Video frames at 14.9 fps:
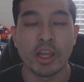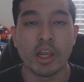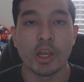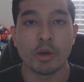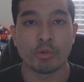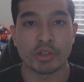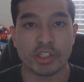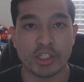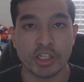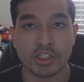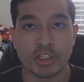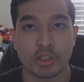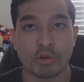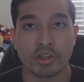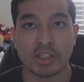we see
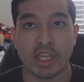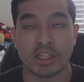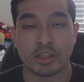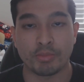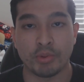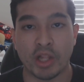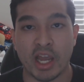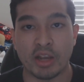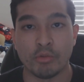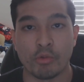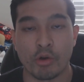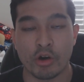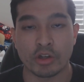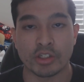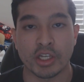to it that the plan
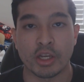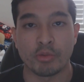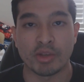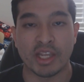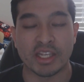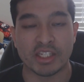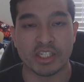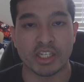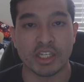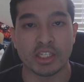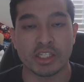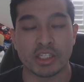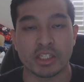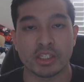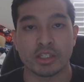worked, and we
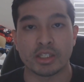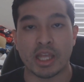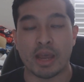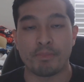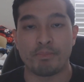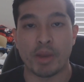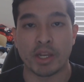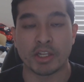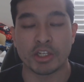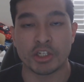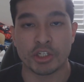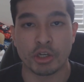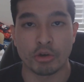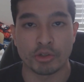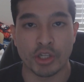see that Penny
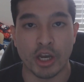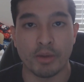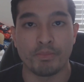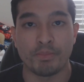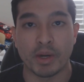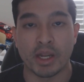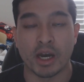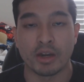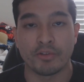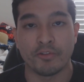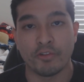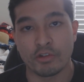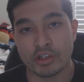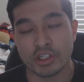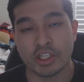shows up, but
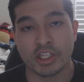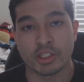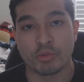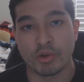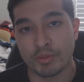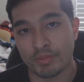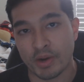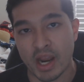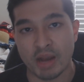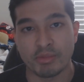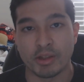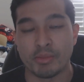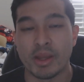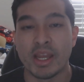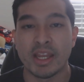unfortunately there's one
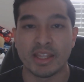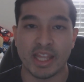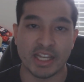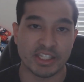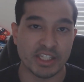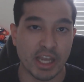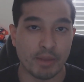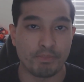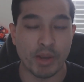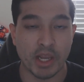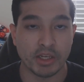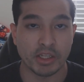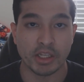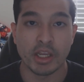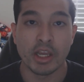problem. That's not
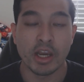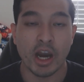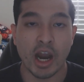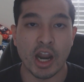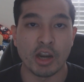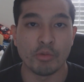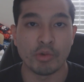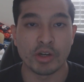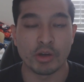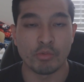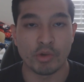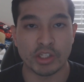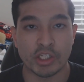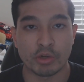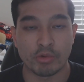Penny. Ironwood and
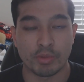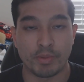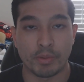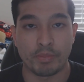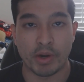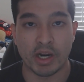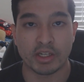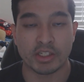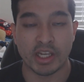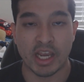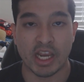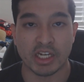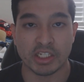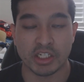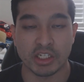Winter were prepared to
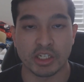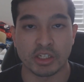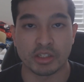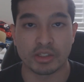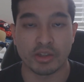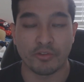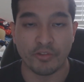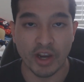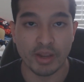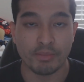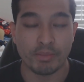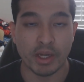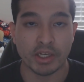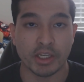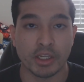fight
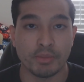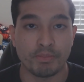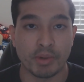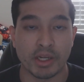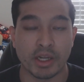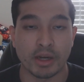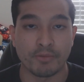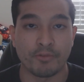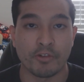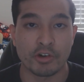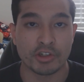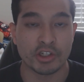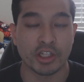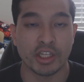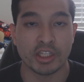Penny, but
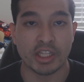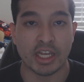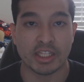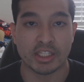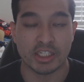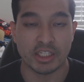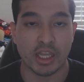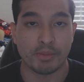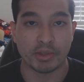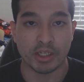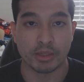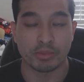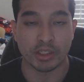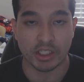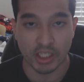unfortunately that did not
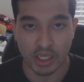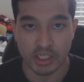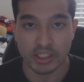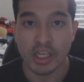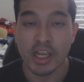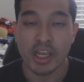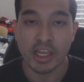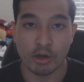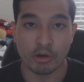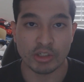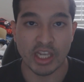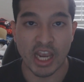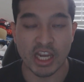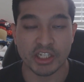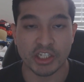become the case. It
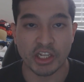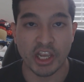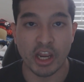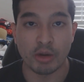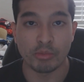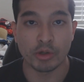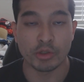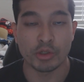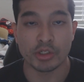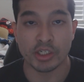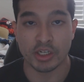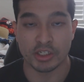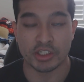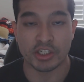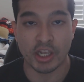actually Emerald using
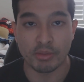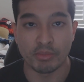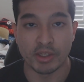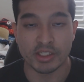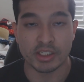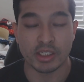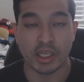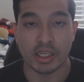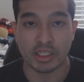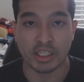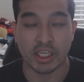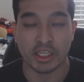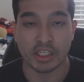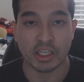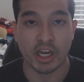her semblance and
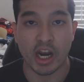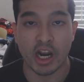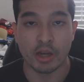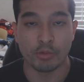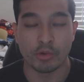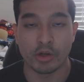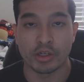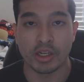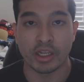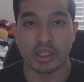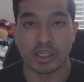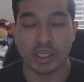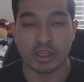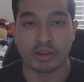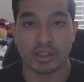kicking Ironwood and
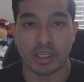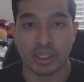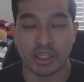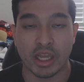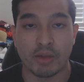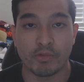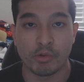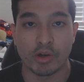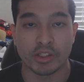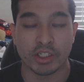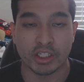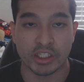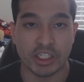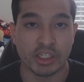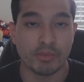getting everyone to
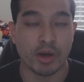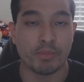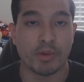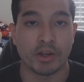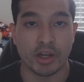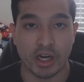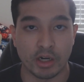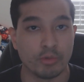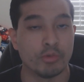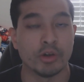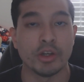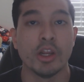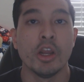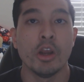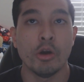team up on Ironwood.
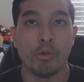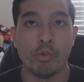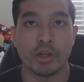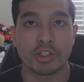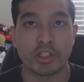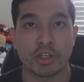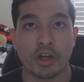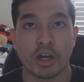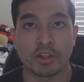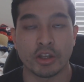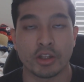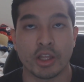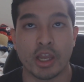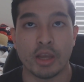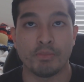Winter, on the
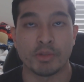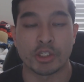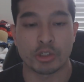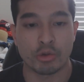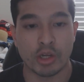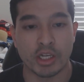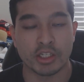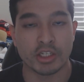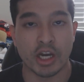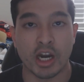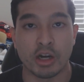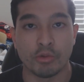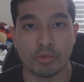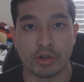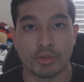other hand, betrays
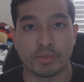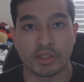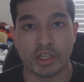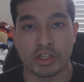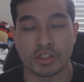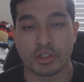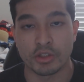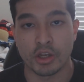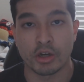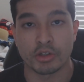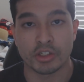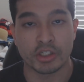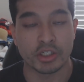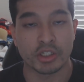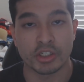Ironwood because, you know,
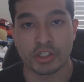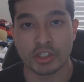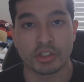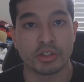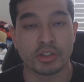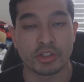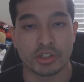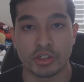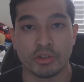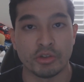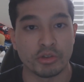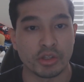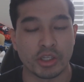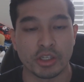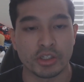she
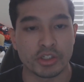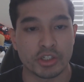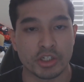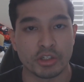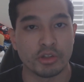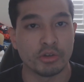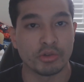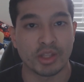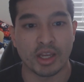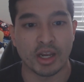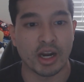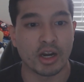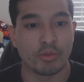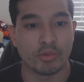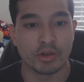knew that
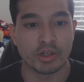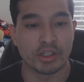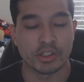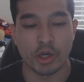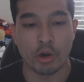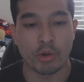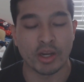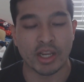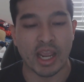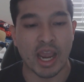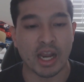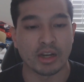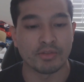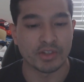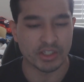Ironwood is already
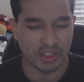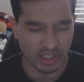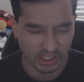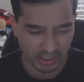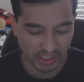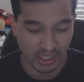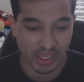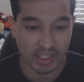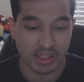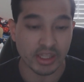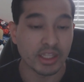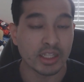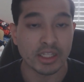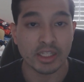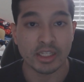out of his league and
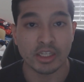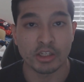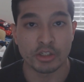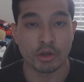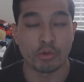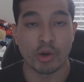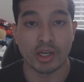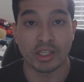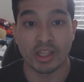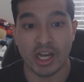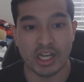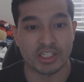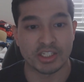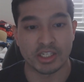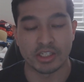he's already
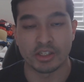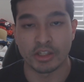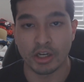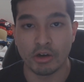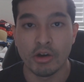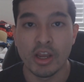lost it, you know,